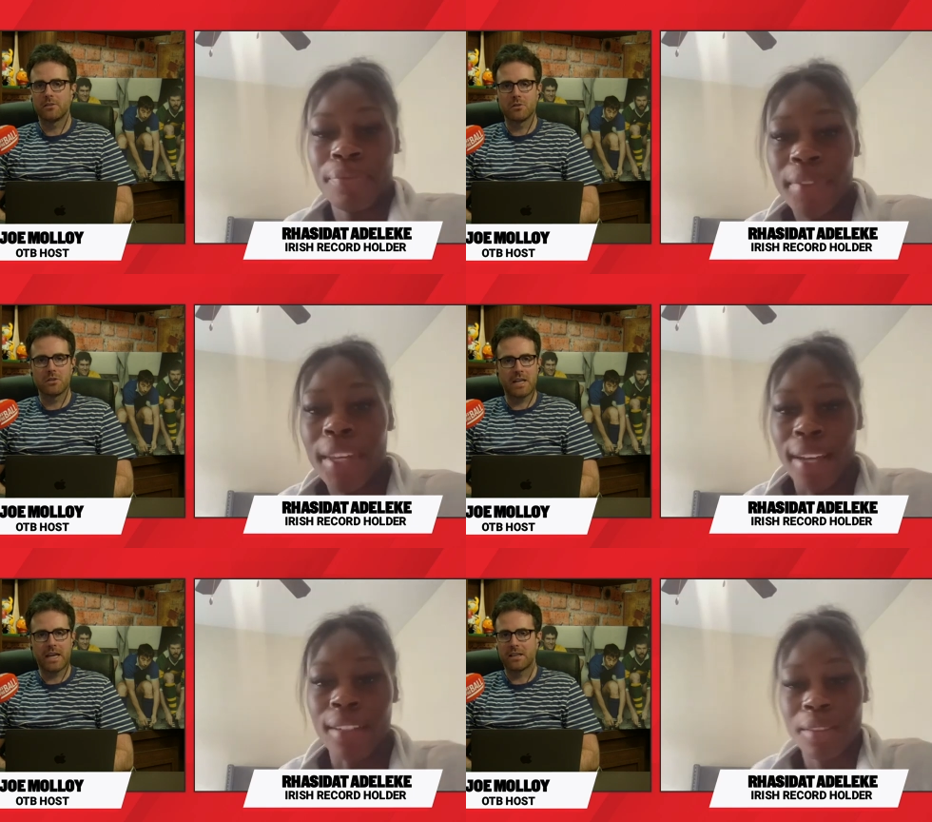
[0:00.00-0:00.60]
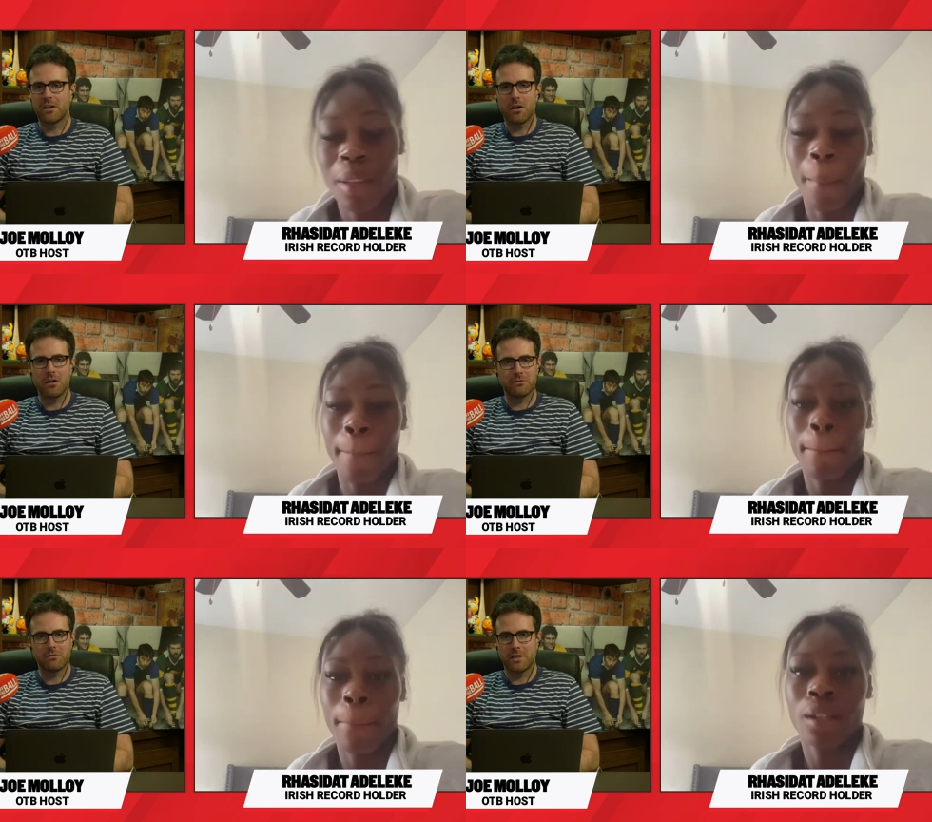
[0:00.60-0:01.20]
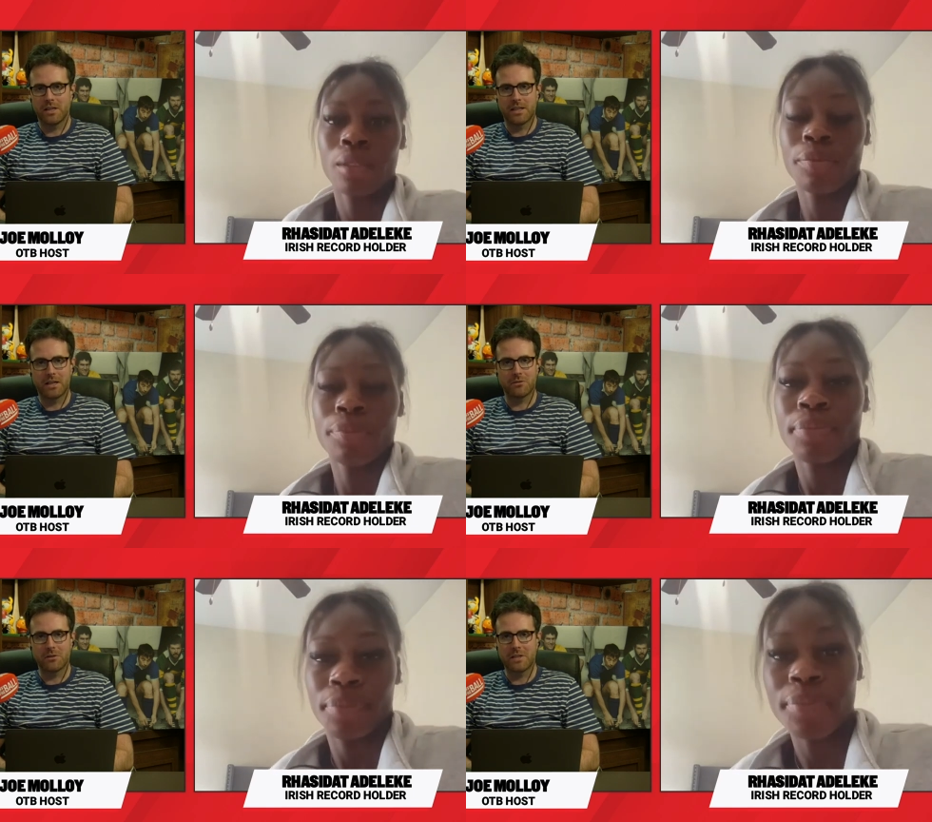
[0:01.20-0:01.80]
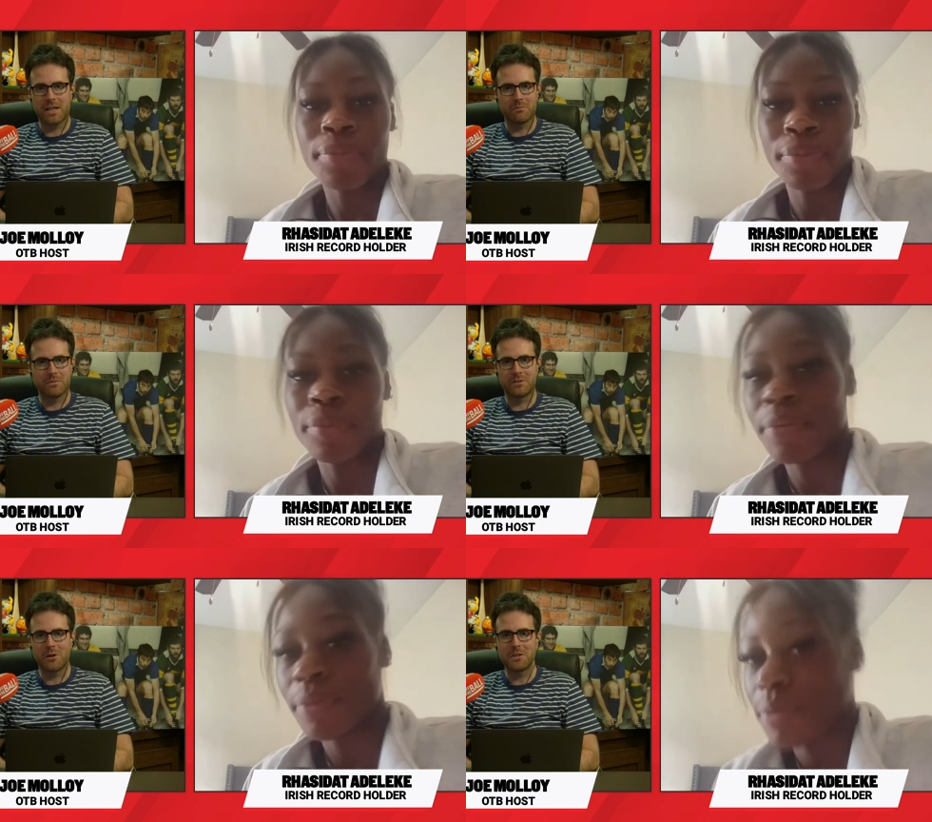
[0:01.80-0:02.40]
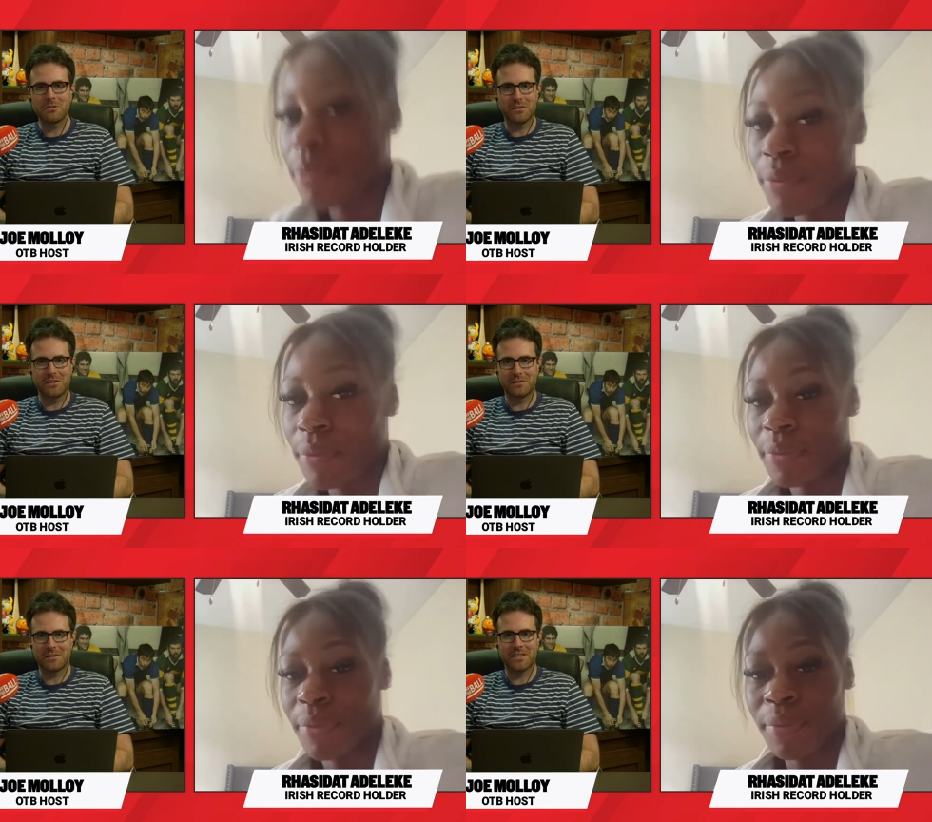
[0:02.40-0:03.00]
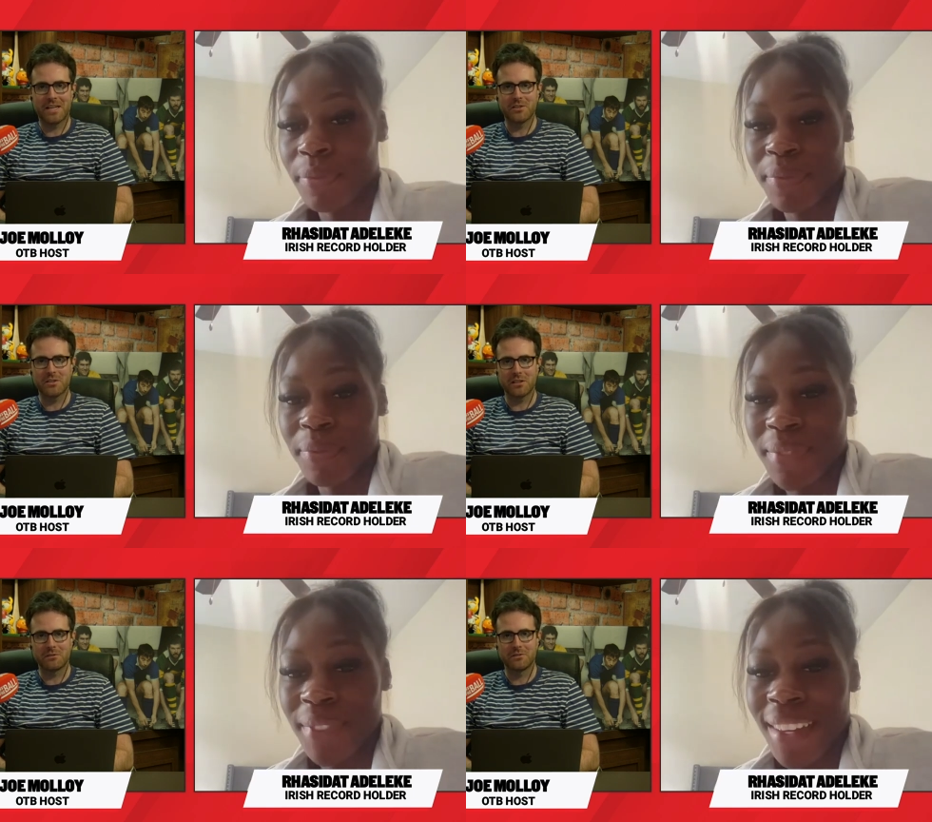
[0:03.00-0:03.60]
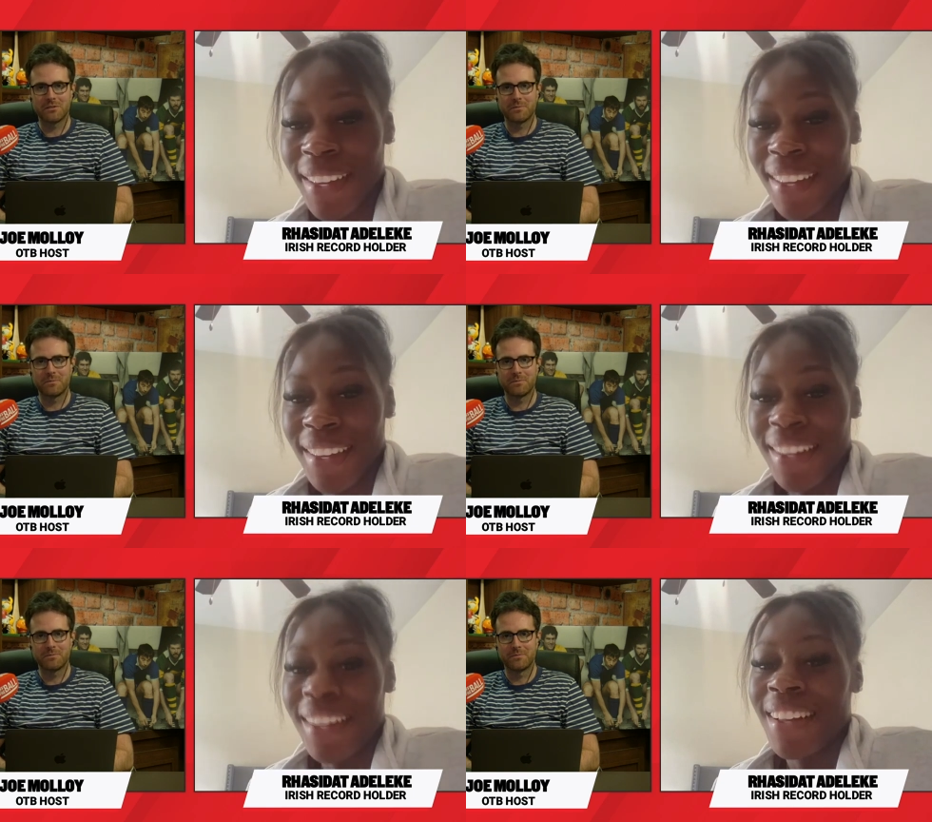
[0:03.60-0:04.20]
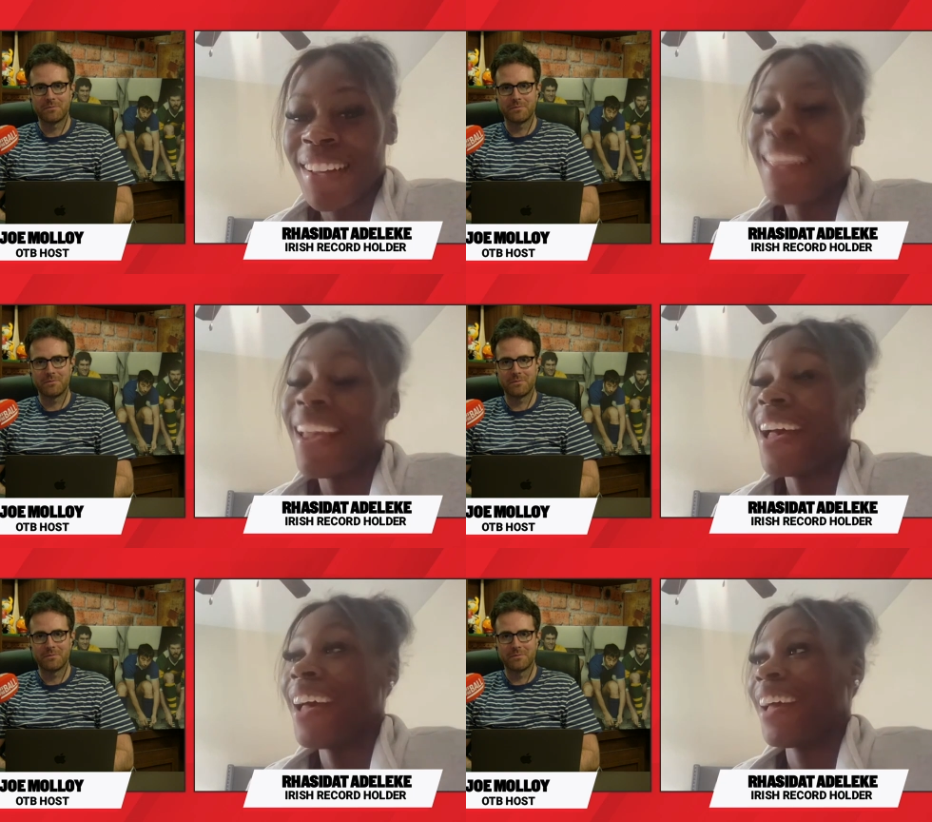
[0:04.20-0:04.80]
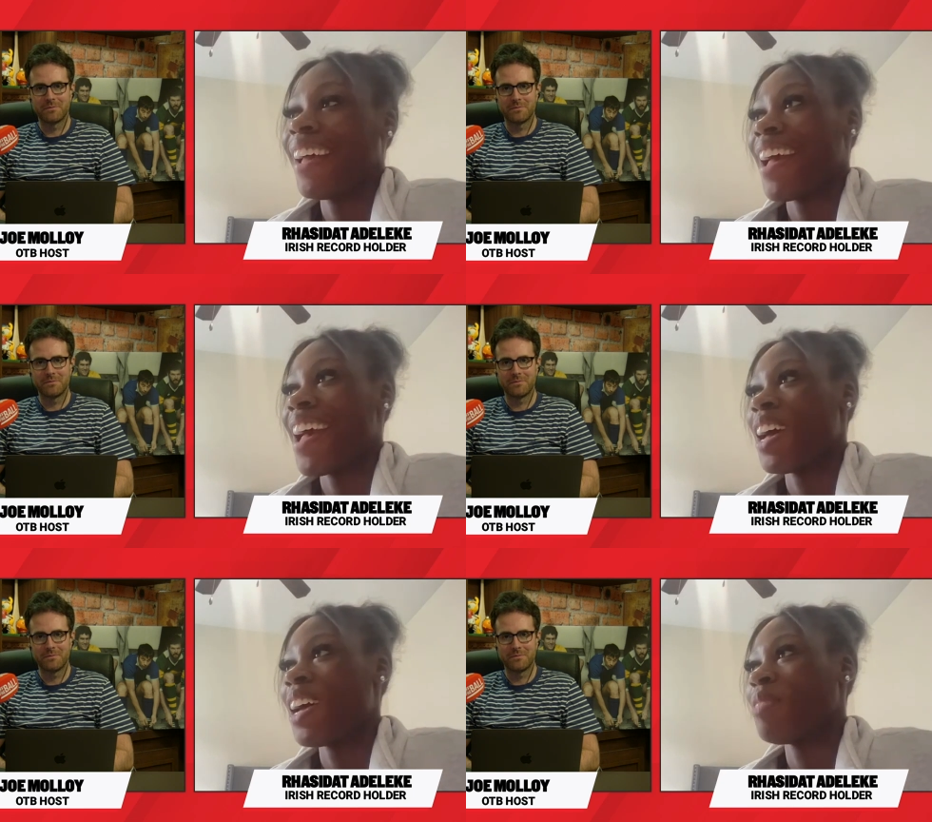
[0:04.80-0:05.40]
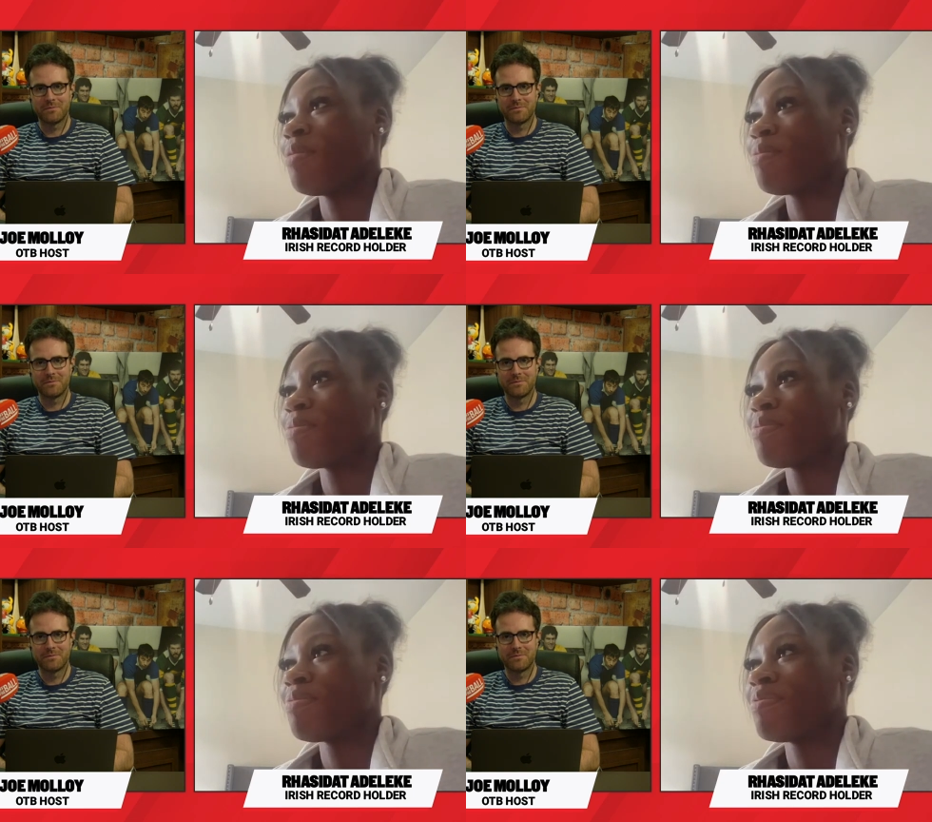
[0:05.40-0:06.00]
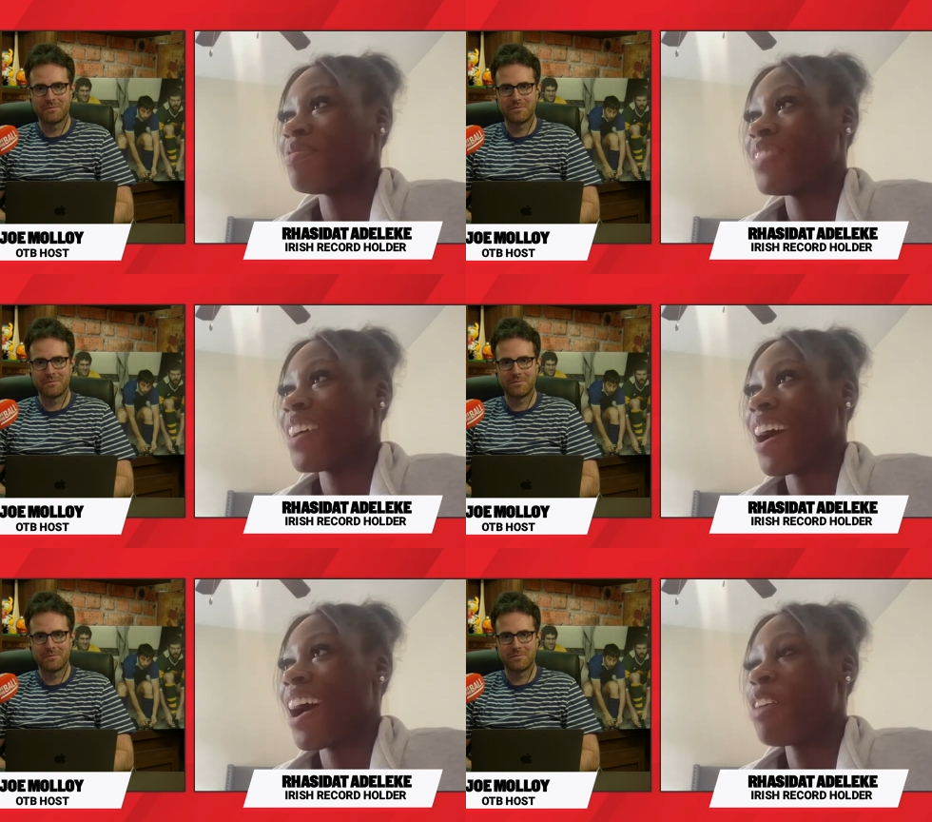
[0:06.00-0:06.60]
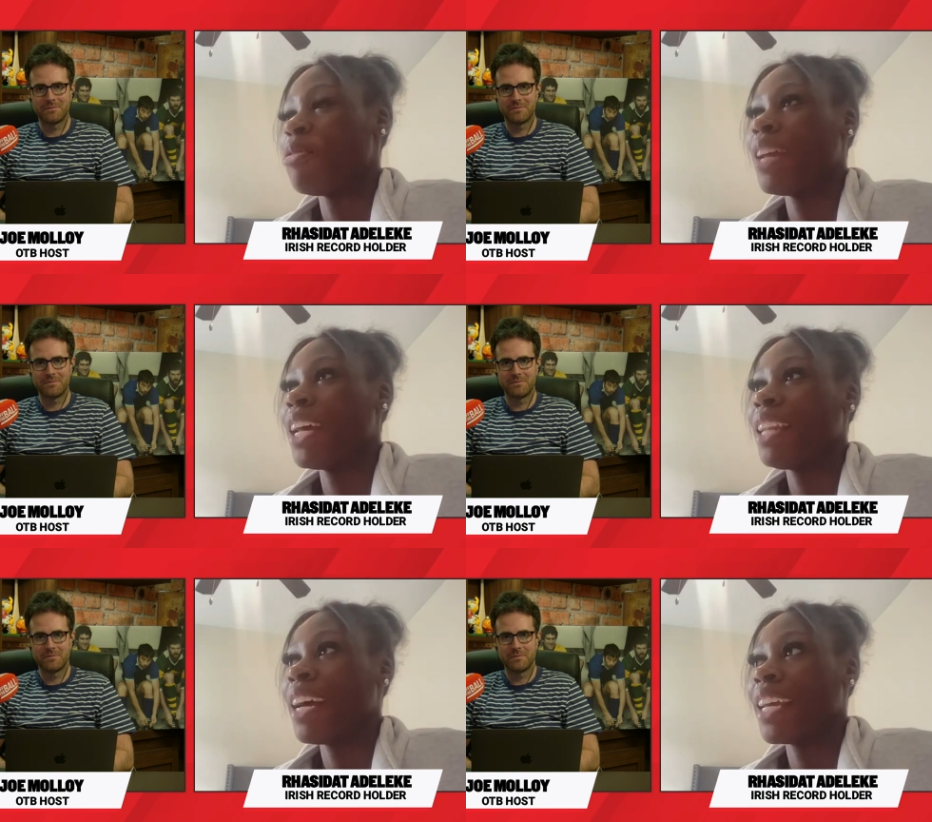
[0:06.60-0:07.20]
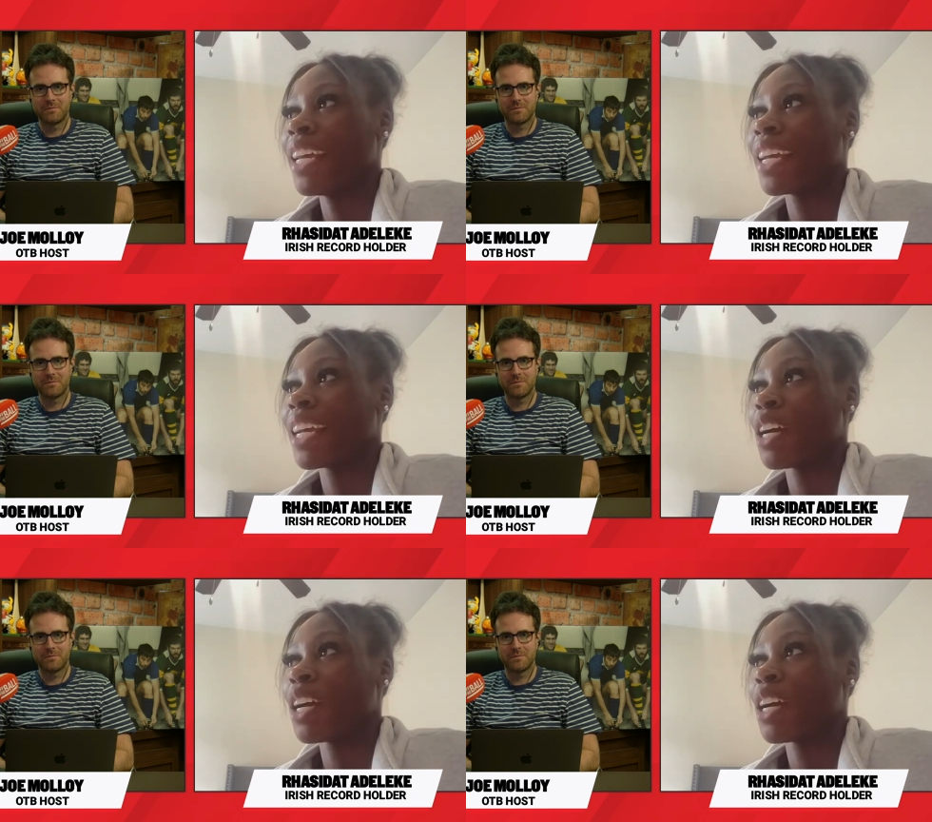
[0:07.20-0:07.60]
Speaker 1: just yeah. take off in that first lap. So difficult to contain yourself.
Speaker 2: Yeah. Um, I feel like